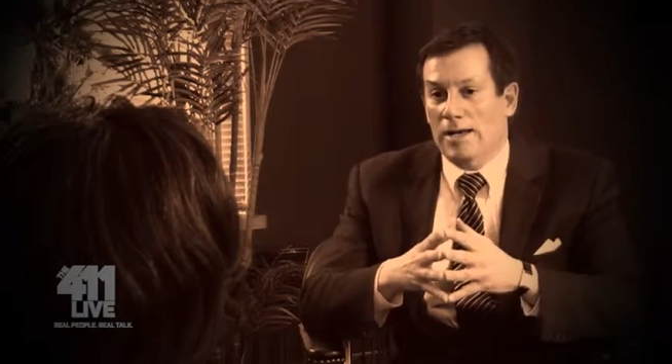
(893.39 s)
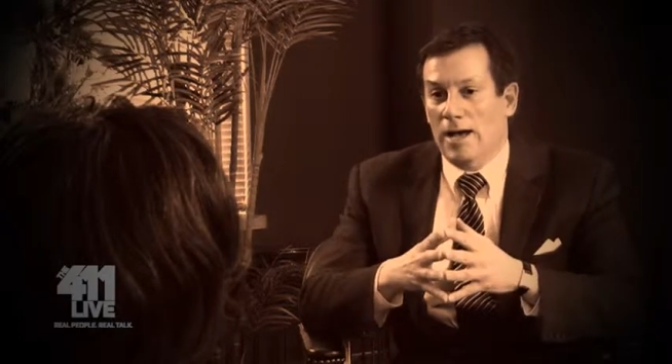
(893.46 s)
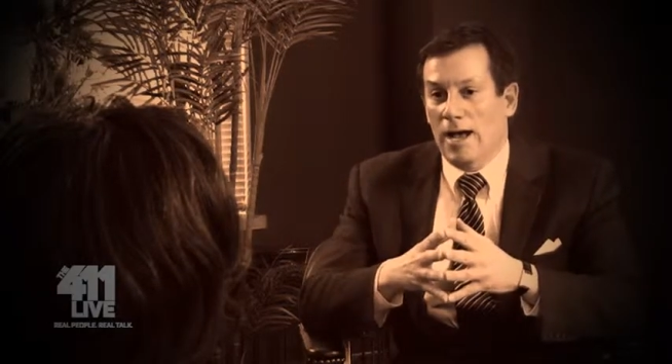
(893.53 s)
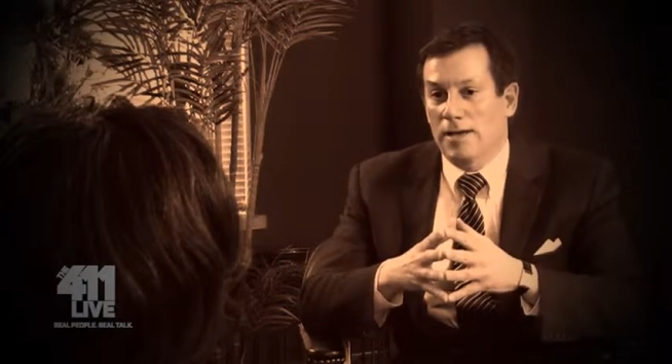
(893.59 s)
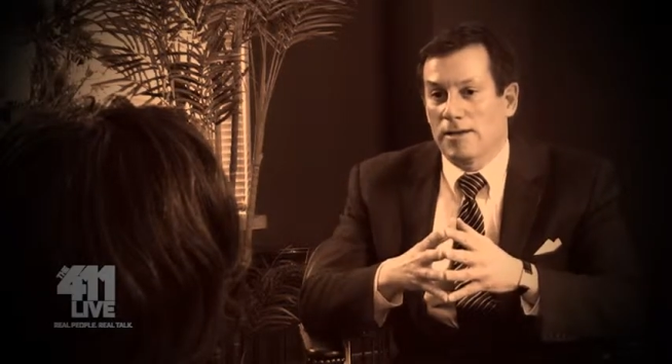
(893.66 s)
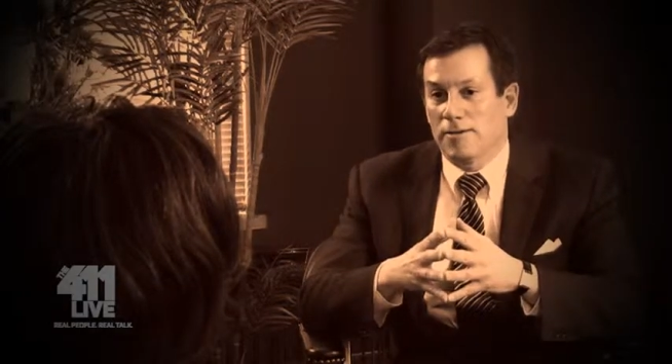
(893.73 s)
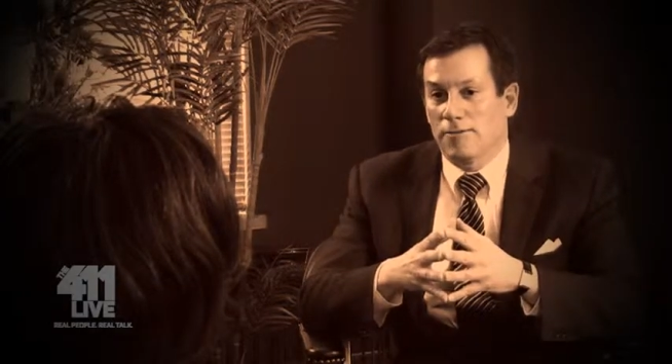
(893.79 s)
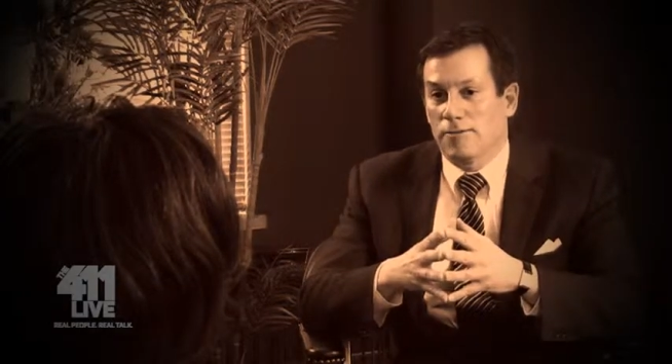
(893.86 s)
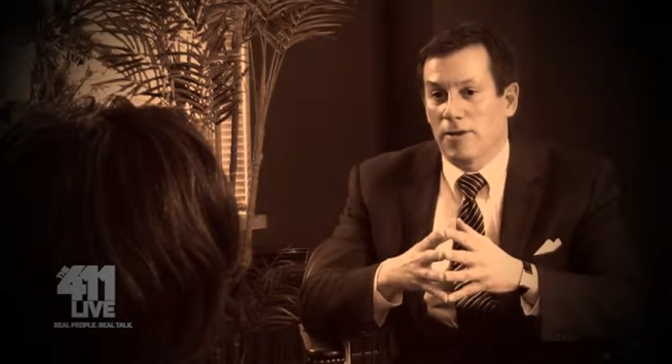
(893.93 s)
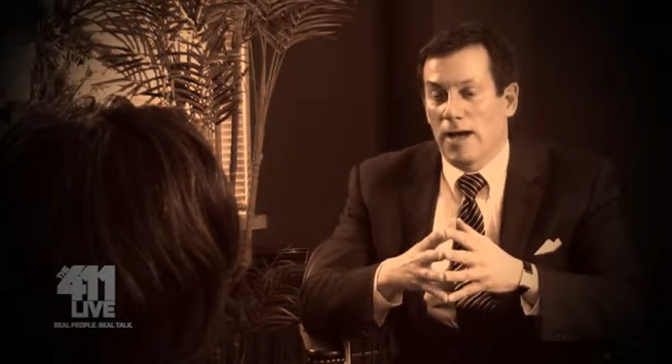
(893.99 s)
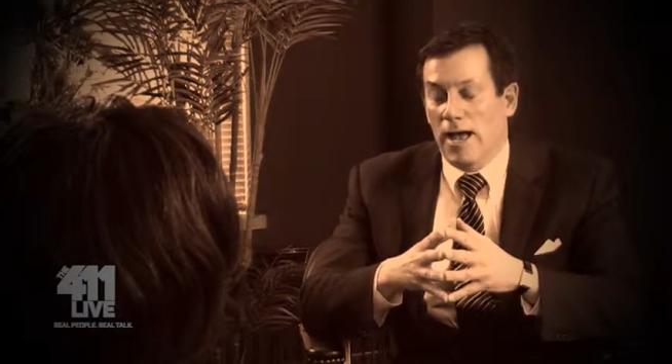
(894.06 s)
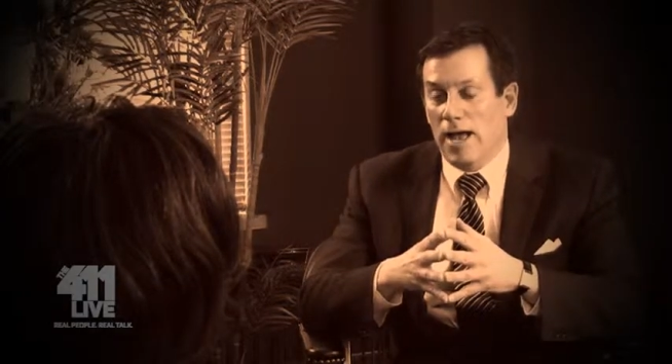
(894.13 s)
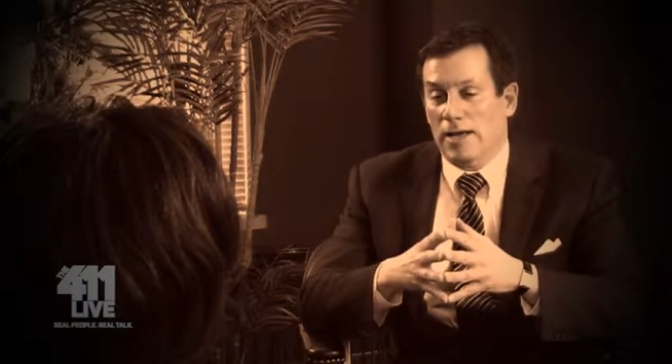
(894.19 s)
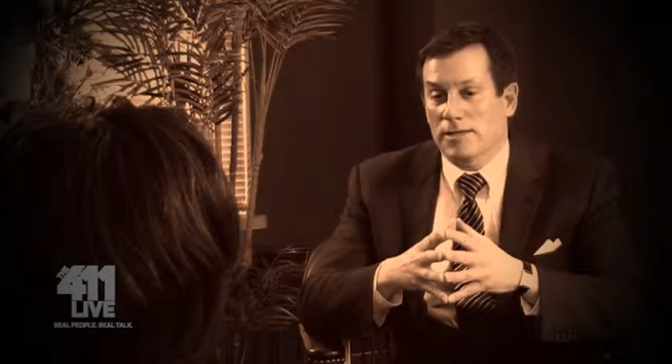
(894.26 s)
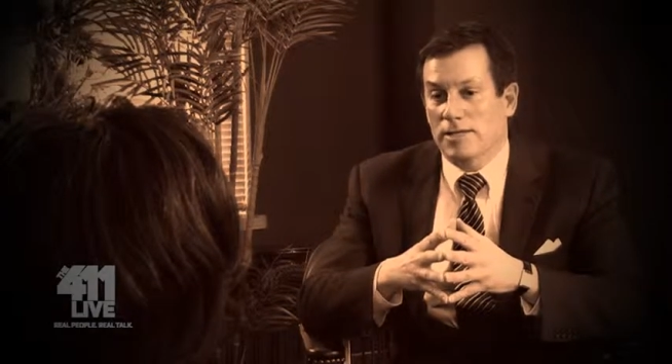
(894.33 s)
kind of
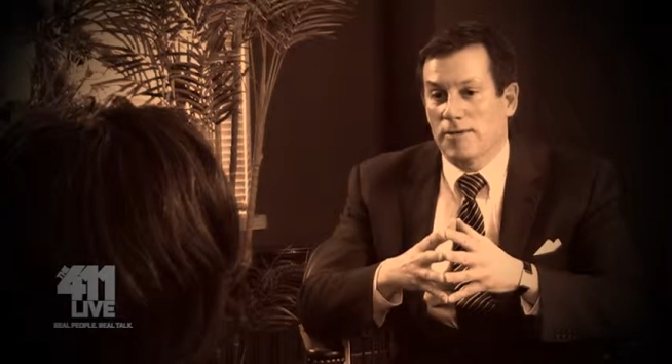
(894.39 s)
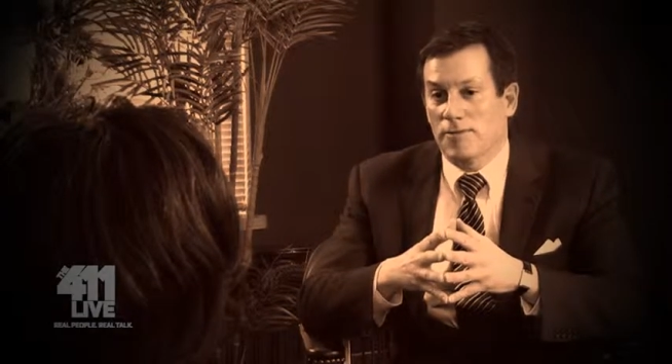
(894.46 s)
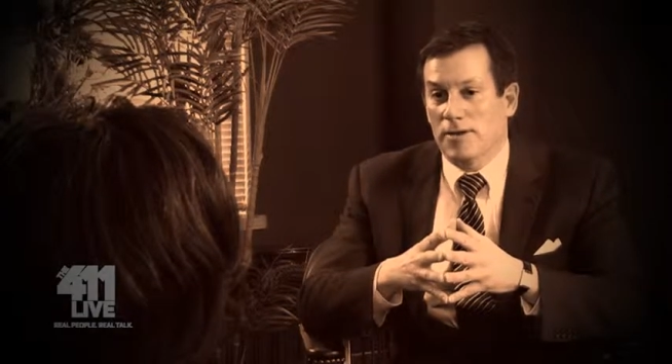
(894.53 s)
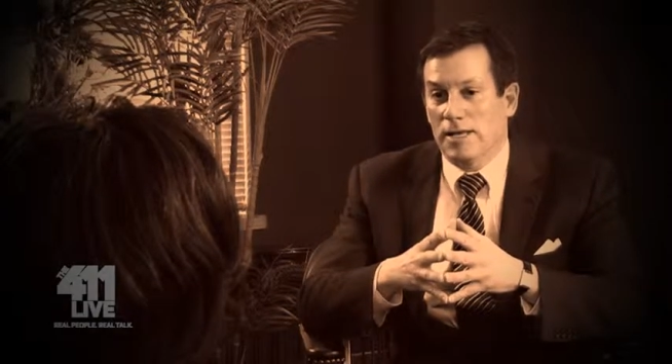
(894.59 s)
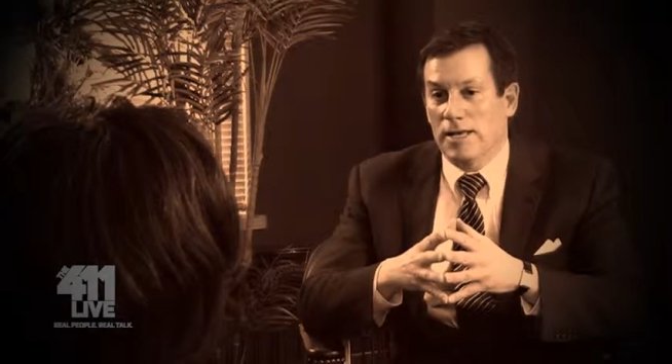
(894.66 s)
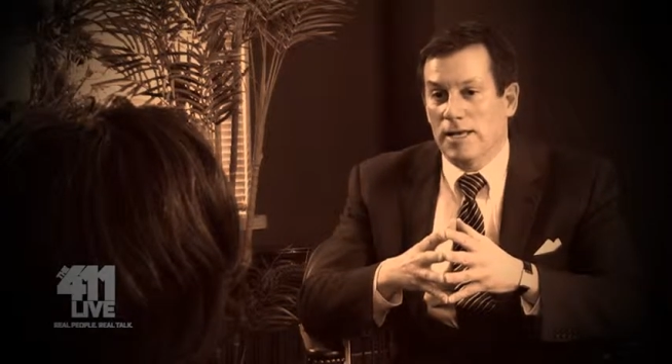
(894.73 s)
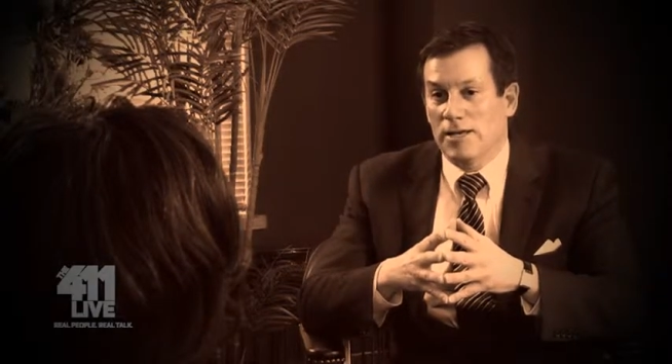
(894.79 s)
activity,